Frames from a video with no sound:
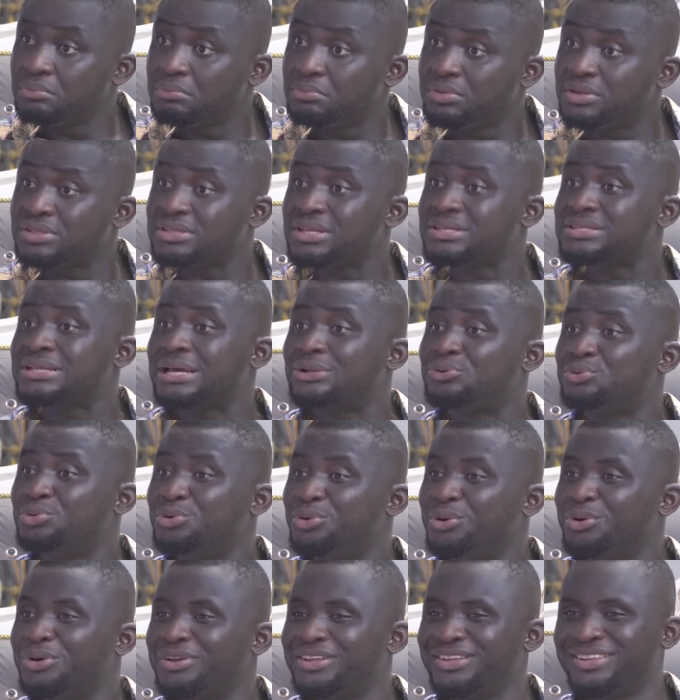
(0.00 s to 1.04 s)
Princess
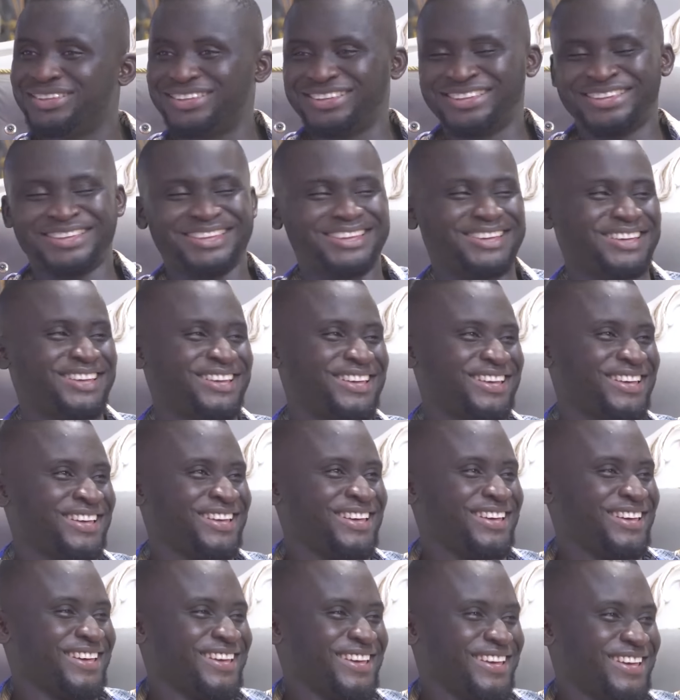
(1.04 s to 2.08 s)
Adugo?
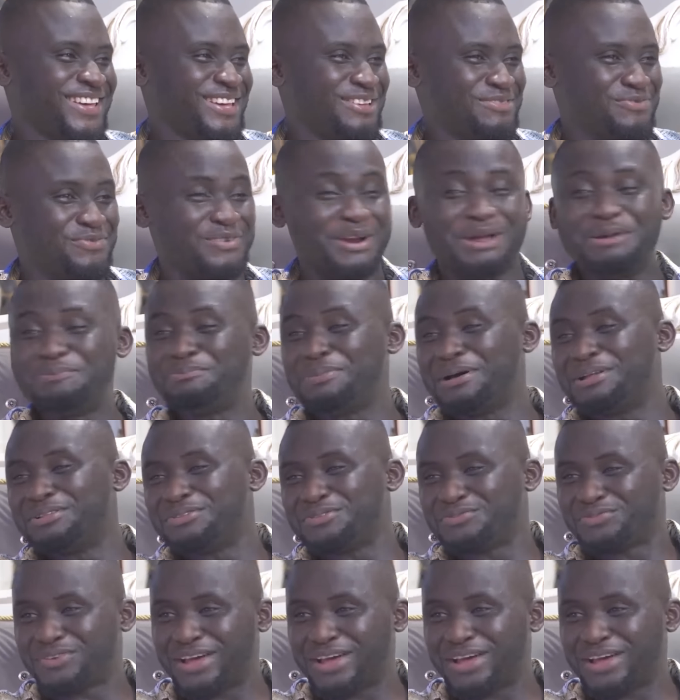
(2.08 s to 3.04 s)
Frying pan to